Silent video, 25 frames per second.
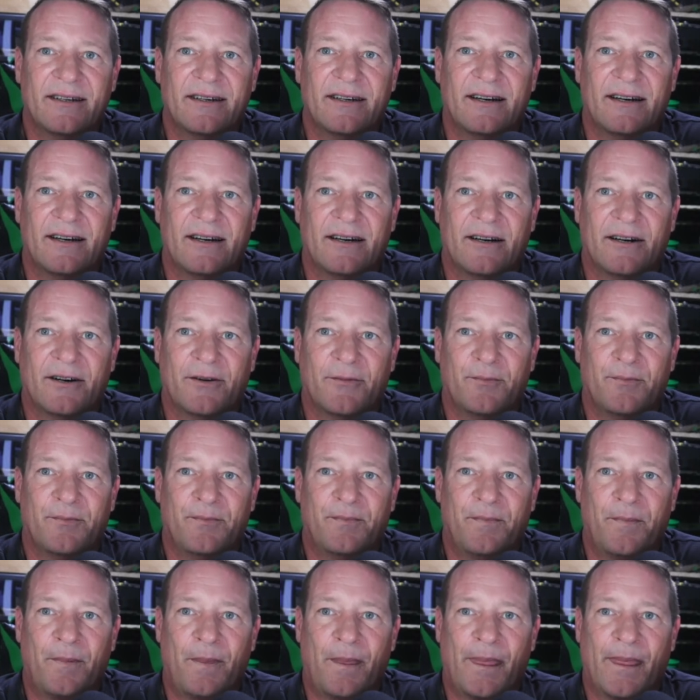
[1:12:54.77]
um,
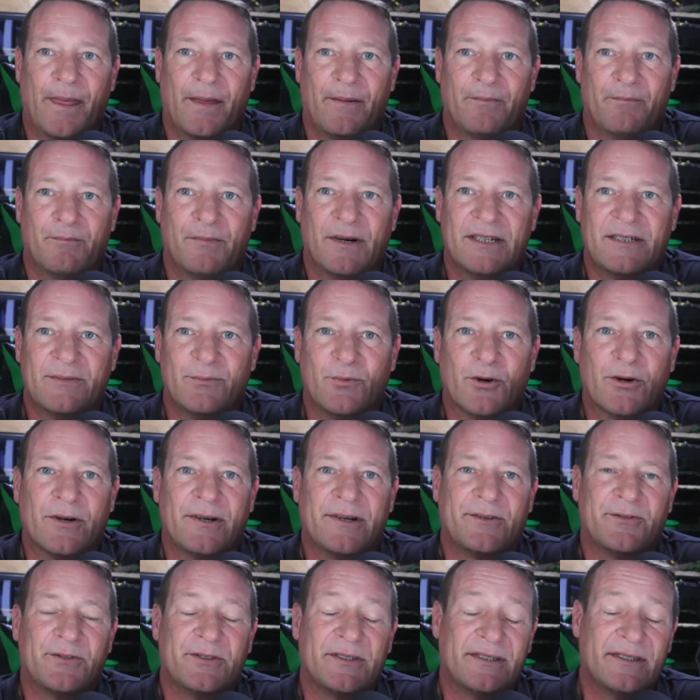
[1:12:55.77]
much more
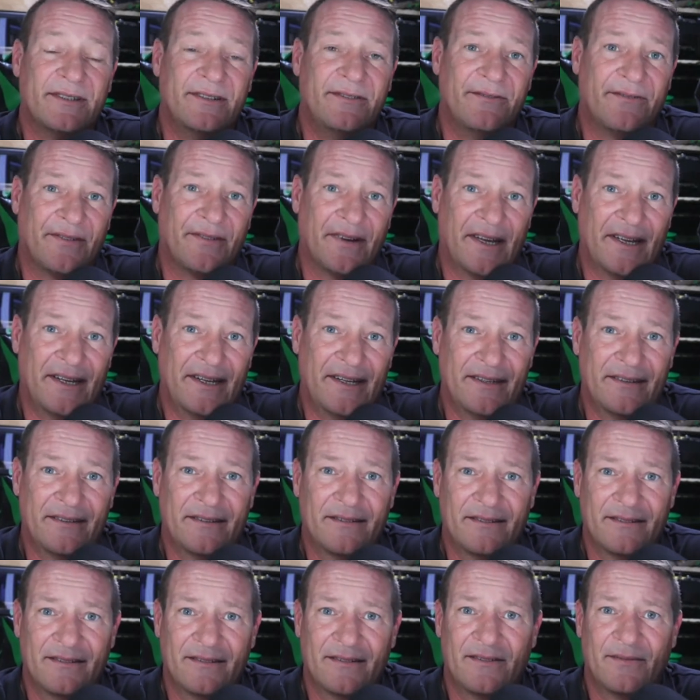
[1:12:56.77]
interested in fighting
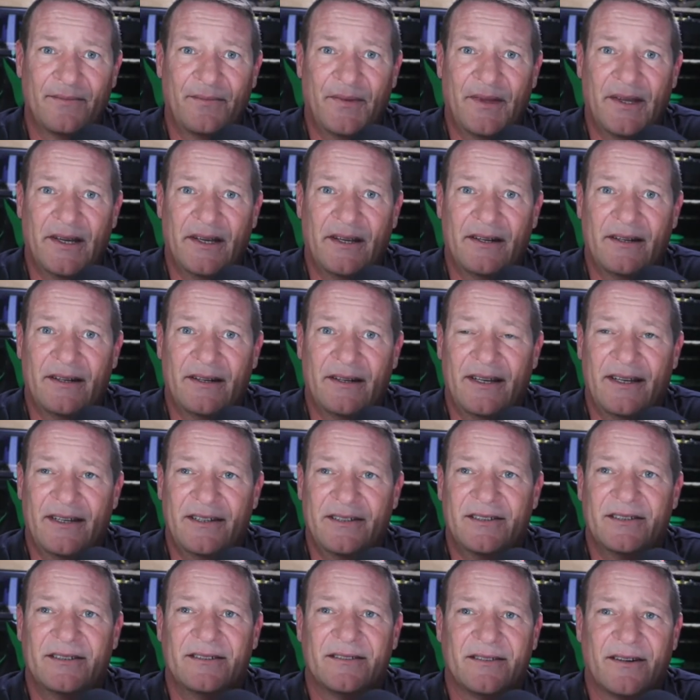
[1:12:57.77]
than
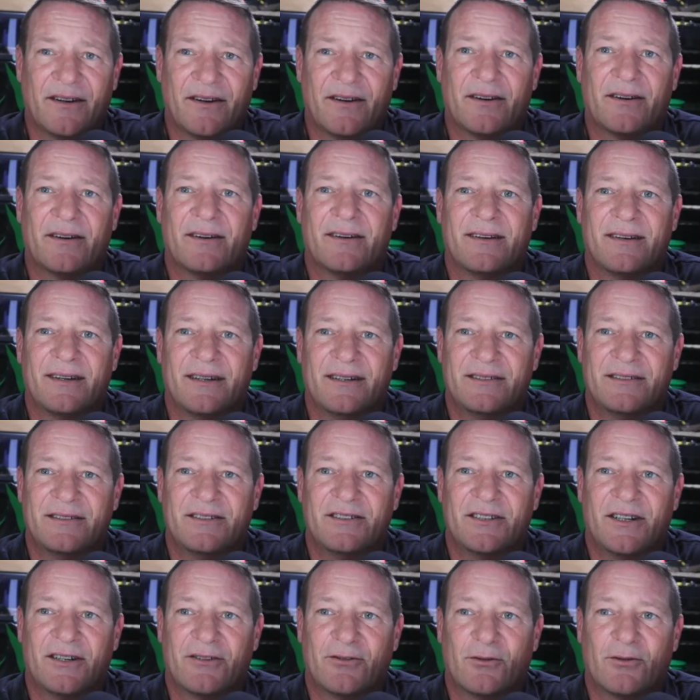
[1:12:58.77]
Asians are as a
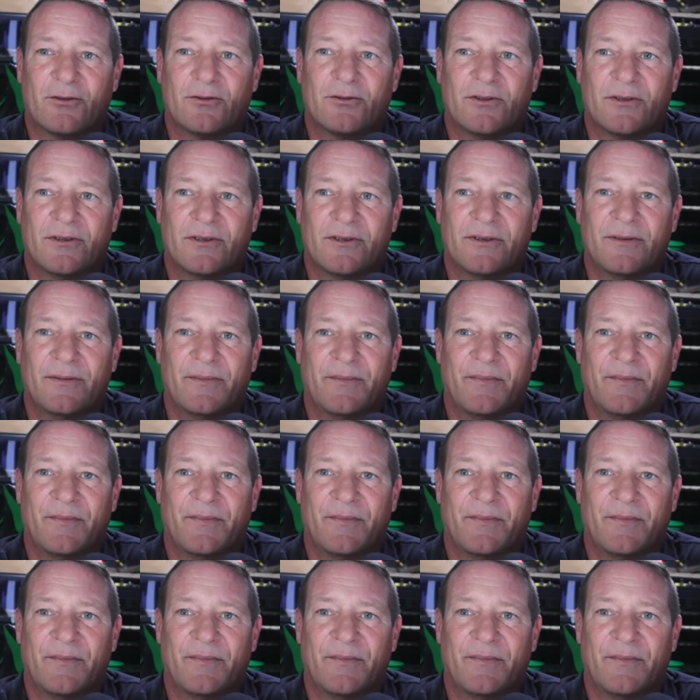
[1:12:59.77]
general rule.